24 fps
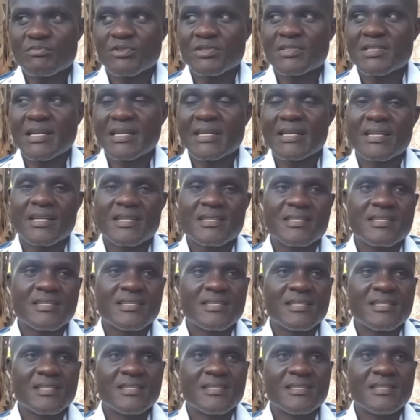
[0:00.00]
But I guess
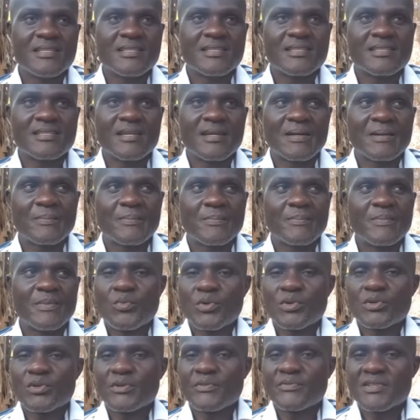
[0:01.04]
he is
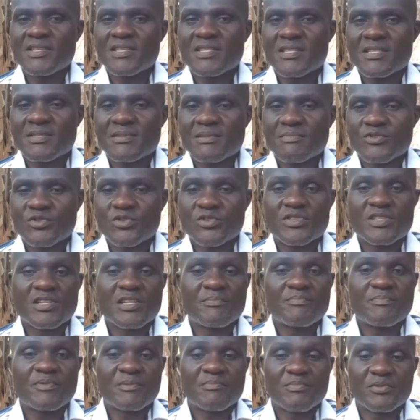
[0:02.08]
one of these
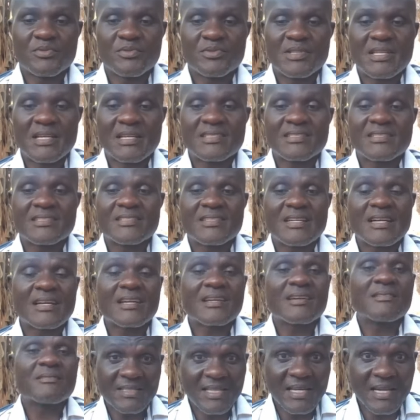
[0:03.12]
social people that
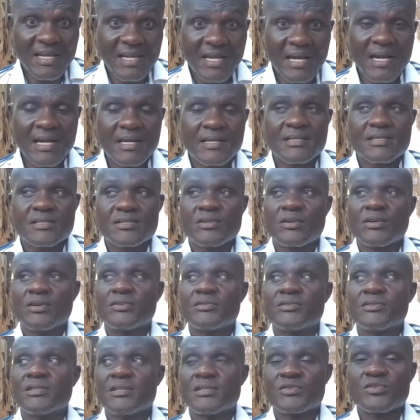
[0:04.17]
drag their kinds
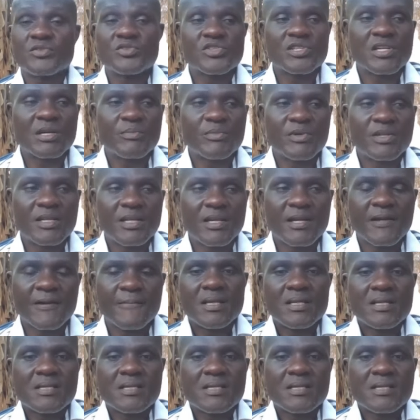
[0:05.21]
on the social media.